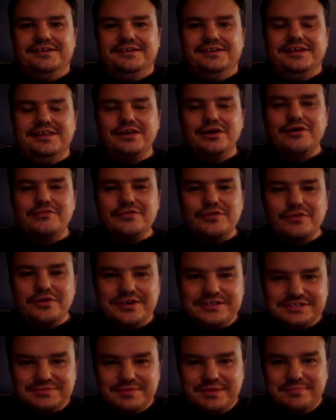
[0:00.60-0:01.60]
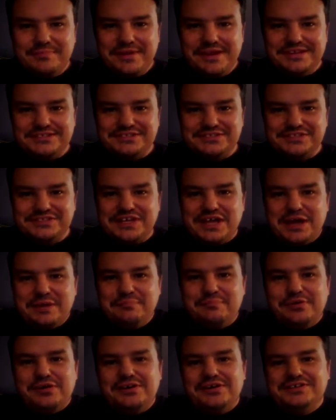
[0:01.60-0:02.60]
Hello, everyone. It's me, Pastor
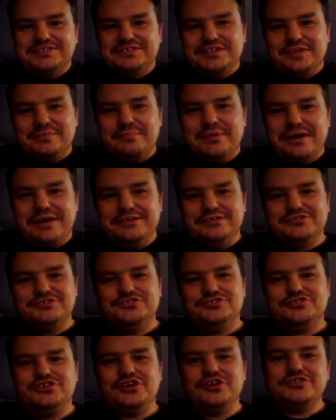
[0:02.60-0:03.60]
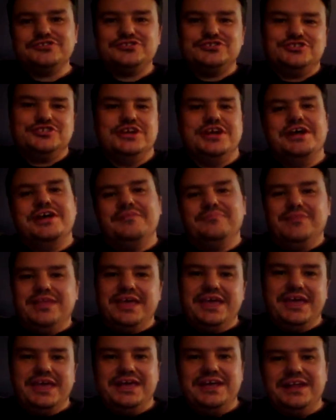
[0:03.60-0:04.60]
Scott Boggs of the Potter's Church.
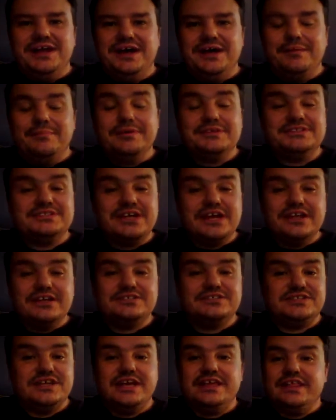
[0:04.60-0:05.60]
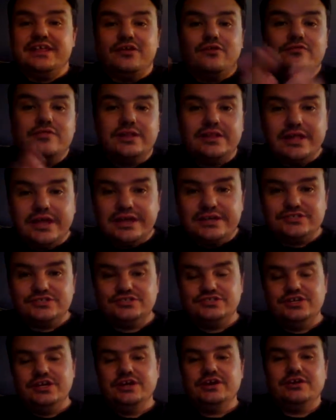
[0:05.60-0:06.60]
And I'm excited to say that over the
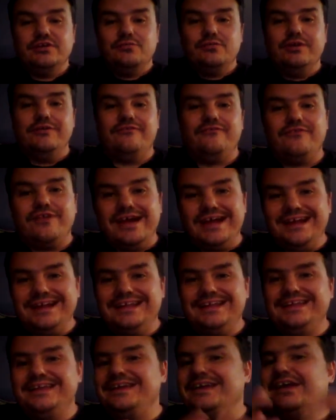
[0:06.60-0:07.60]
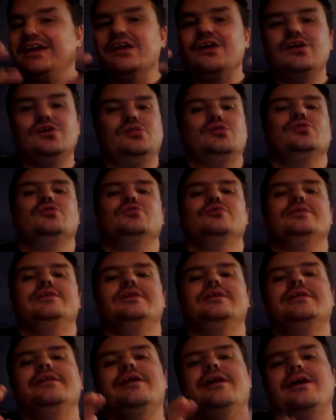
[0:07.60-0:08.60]
last year, we finally
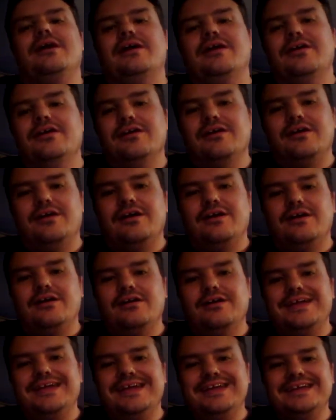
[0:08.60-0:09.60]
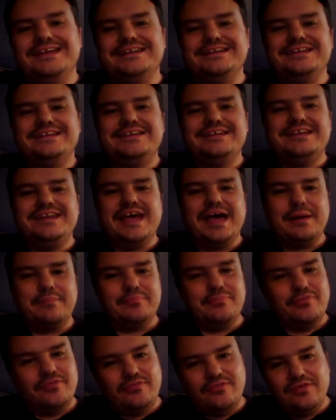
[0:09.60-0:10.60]
concluded our
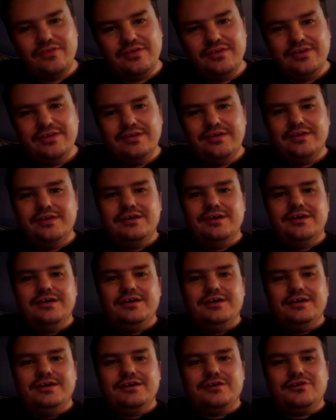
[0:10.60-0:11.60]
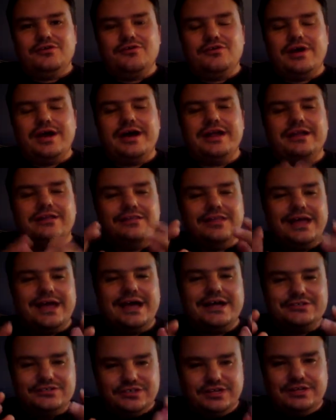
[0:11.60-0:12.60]
in-depth,
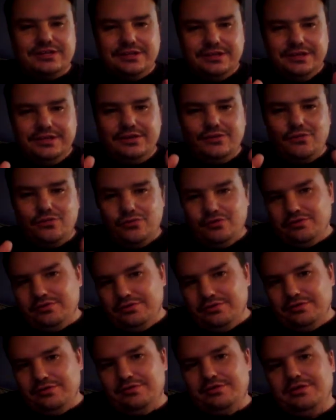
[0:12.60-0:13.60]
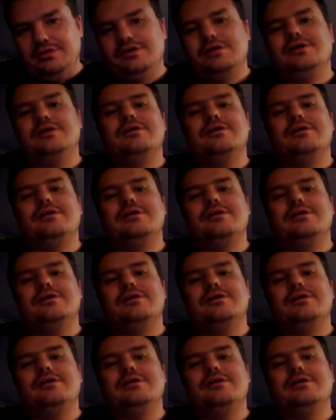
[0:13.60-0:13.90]
chronologically ordered